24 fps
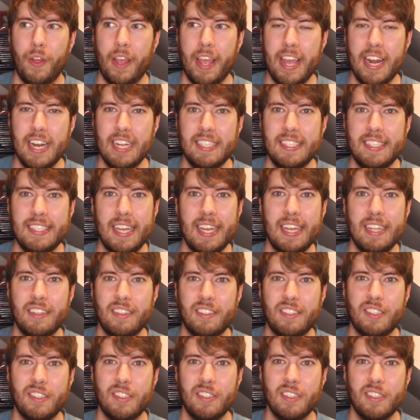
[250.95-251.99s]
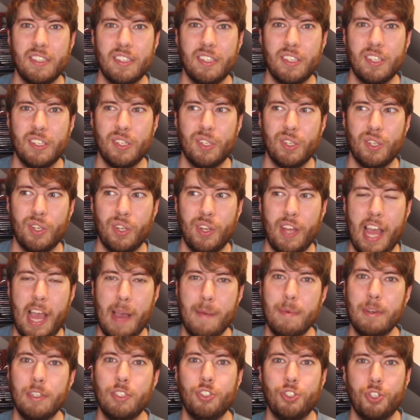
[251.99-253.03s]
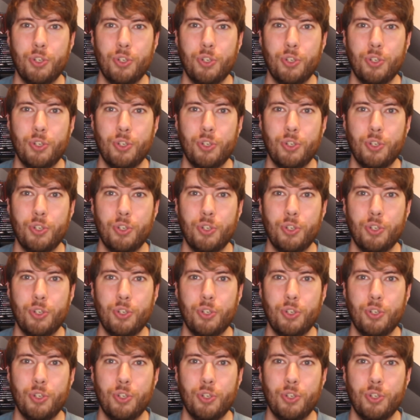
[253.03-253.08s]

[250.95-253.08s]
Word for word: in a sense, Emma's